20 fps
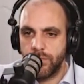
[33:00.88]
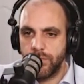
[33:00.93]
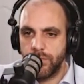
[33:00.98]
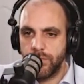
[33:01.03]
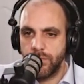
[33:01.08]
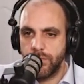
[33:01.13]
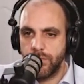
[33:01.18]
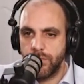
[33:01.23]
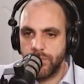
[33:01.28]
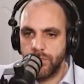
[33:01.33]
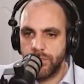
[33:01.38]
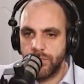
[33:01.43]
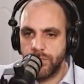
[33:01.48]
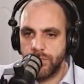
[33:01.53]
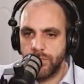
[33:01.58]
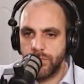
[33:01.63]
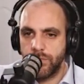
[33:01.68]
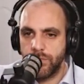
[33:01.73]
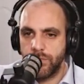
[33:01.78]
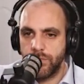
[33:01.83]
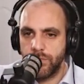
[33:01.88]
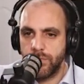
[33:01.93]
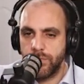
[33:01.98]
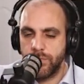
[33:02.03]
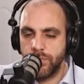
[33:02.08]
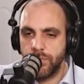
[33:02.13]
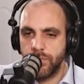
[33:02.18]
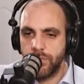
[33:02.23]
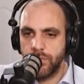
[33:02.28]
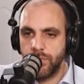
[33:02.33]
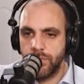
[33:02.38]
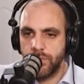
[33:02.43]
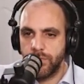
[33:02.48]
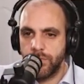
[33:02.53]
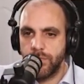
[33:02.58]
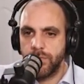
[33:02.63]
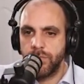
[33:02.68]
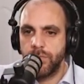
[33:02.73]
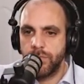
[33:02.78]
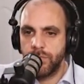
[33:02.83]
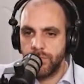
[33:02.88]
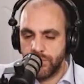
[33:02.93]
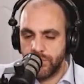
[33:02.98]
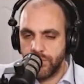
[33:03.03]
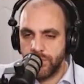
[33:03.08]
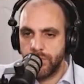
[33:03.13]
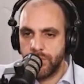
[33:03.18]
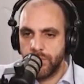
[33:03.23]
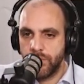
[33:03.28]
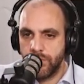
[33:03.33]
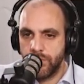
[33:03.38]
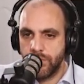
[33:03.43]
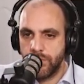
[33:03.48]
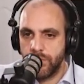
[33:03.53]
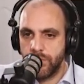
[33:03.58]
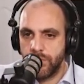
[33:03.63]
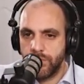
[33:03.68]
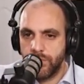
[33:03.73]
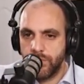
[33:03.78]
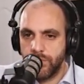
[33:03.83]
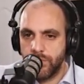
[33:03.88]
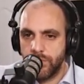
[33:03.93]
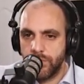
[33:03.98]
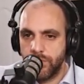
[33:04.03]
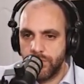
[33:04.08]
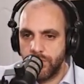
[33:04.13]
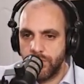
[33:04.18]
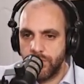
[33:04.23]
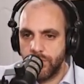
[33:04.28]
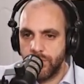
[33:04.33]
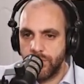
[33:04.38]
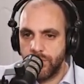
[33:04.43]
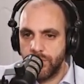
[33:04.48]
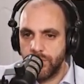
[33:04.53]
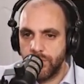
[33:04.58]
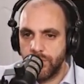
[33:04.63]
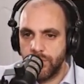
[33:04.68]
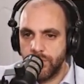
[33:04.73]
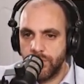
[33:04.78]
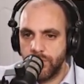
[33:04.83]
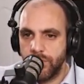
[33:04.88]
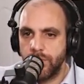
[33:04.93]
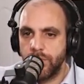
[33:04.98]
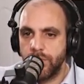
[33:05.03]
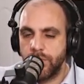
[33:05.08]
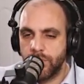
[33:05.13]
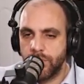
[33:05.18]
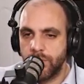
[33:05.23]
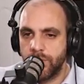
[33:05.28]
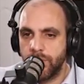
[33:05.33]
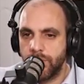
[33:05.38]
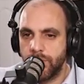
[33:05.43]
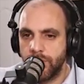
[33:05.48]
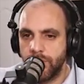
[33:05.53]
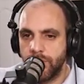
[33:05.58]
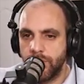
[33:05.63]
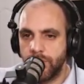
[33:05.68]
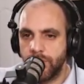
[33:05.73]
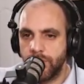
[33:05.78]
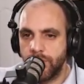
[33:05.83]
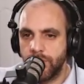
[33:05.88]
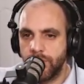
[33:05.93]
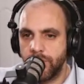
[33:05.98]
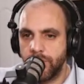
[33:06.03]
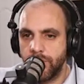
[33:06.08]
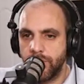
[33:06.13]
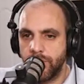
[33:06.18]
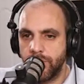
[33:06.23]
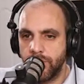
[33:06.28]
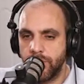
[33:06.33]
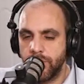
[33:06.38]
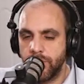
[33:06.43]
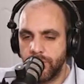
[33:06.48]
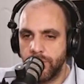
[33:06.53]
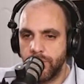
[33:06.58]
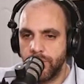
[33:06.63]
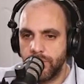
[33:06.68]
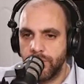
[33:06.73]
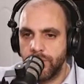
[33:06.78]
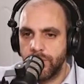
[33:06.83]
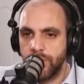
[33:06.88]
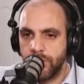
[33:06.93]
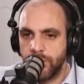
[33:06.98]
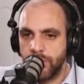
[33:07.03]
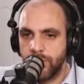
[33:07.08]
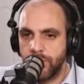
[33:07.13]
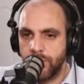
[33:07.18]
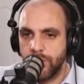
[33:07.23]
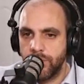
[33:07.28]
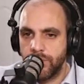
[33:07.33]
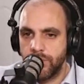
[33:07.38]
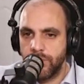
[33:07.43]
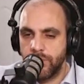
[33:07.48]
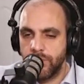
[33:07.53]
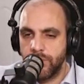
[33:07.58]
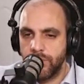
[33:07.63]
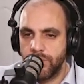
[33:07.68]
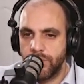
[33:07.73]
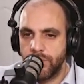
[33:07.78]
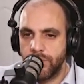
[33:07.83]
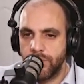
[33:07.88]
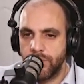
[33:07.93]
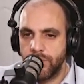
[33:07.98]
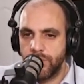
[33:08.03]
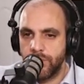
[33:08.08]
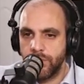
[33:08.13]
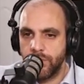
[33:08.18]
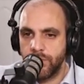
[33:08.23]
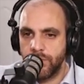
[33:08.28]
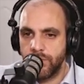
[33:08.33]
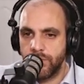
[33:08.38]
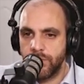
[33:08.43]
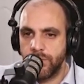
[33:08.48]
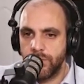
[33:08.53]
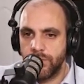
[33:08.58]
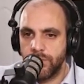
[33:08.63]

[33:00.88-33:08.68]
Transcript: The person shown says nothing.